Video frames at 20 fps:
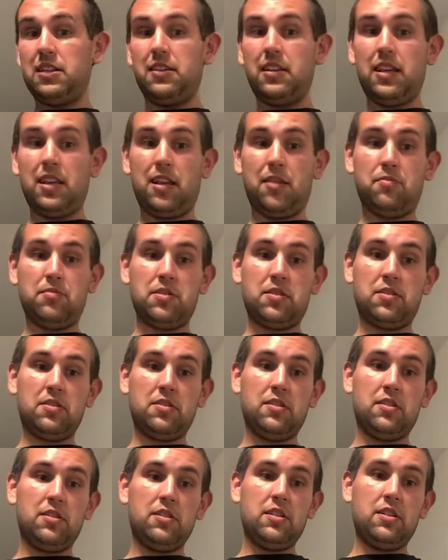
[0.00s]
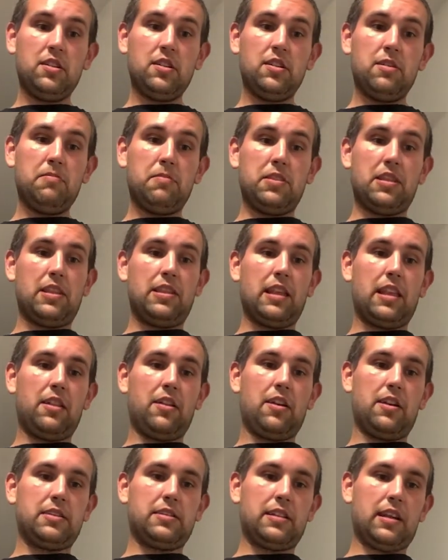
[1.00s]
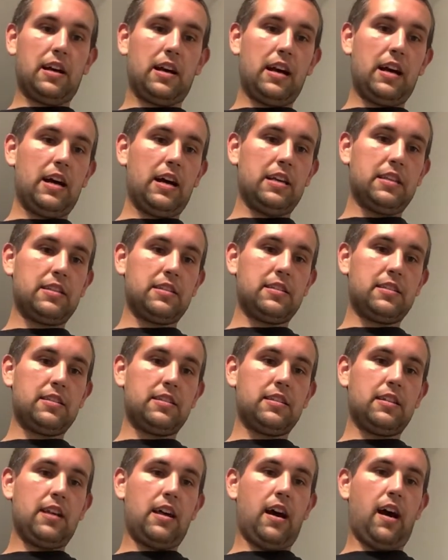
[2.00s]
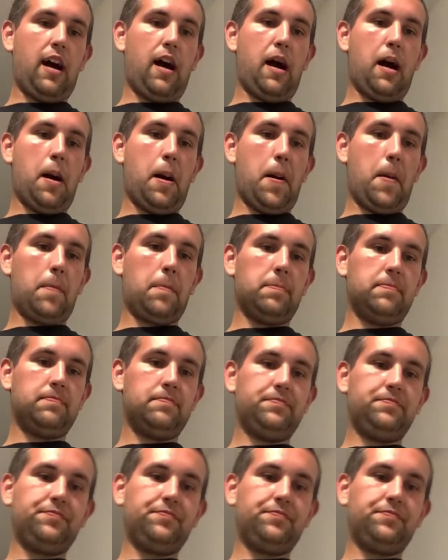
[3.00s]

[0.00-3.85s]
teams, but then they lost to us. And